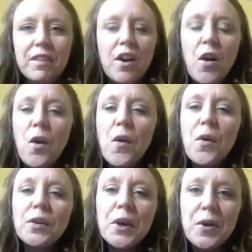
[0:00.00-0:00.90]
a
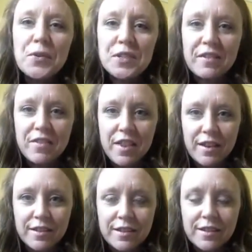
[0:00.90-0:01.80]
whole host of
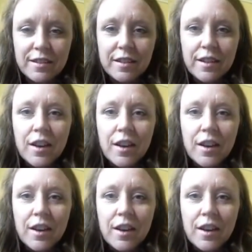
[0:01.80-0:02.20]
things.